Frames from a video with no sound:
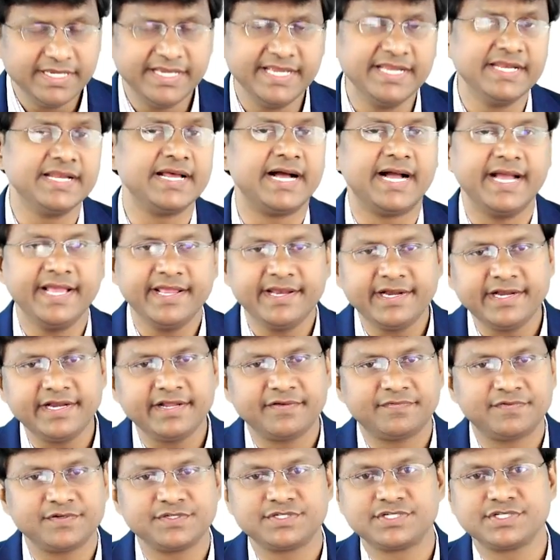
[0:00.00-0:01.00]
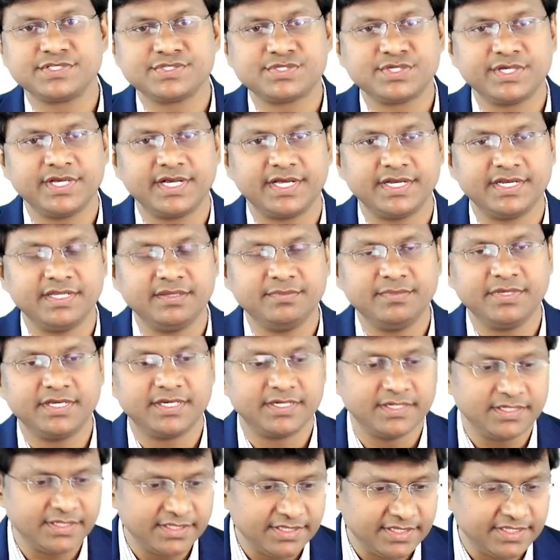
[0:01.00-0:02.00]
in iron deficiency
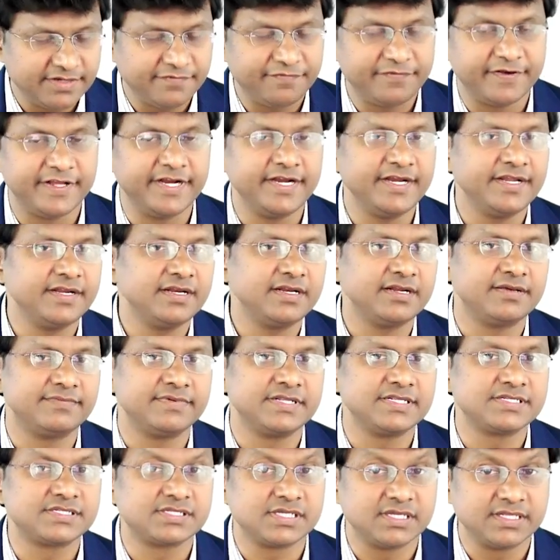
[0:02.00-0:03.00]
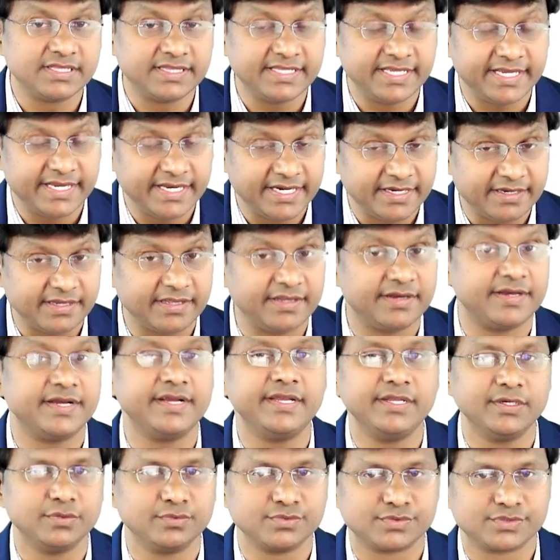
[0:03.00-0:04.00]
anemia, the ferritin levels, they get
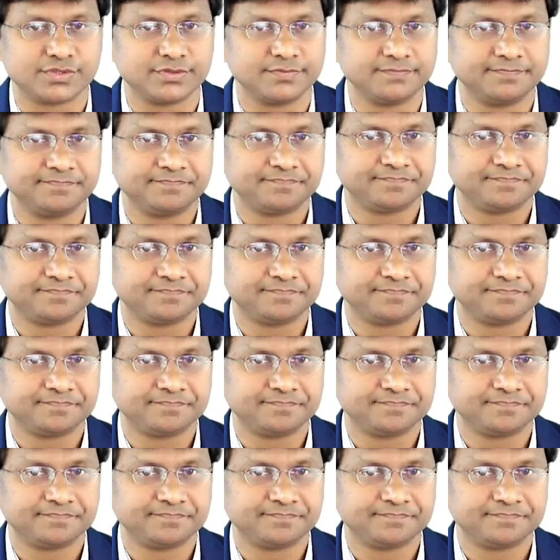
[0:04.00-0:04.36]
reduced.